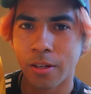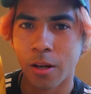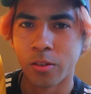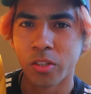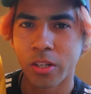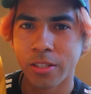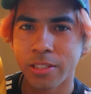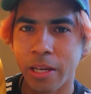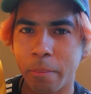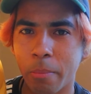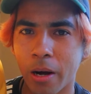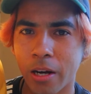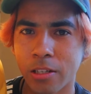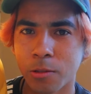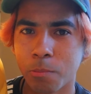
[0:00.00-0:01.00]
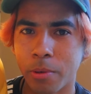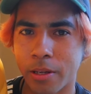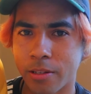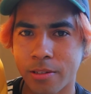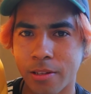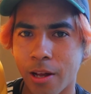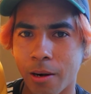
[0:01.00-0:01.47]
I was gonna say box, but
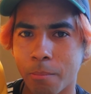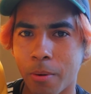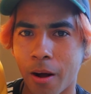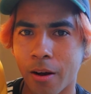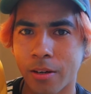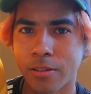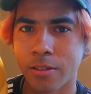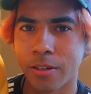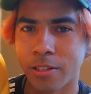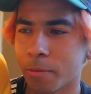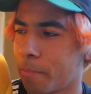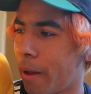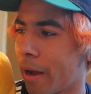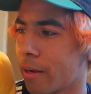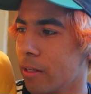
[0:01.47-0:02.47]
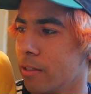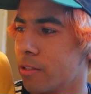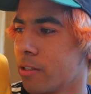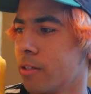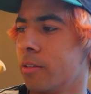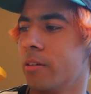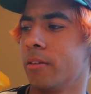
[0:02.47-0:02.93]
it's not a box. It's a package.